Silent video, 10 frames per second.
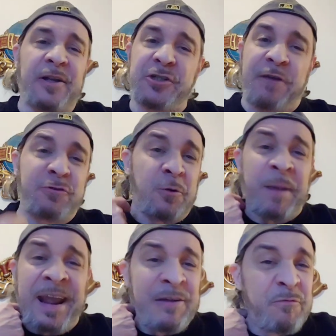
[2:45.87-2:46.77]
Jeff
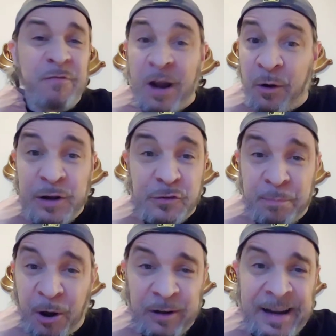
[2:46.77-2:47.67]
Tremaine, very
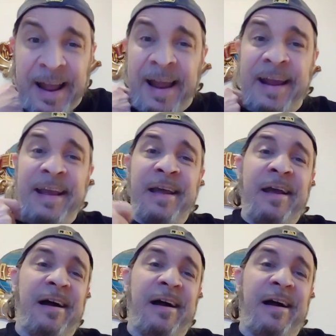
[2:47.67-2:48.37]
smart guy.